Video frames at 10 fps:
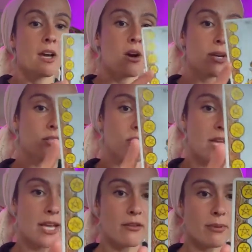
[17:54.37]
Okay, so
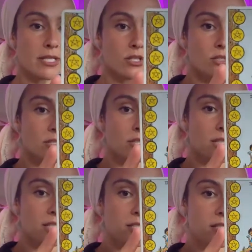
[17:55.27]
the Eight of Pentacles
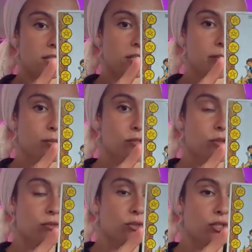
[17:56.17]
is a glimpse of
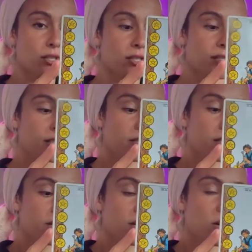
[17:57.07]
the future,
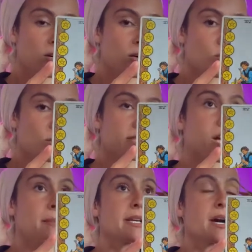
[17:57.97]
what's
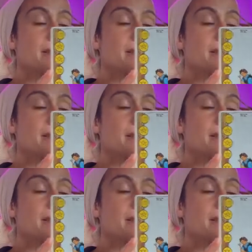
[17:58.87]
coming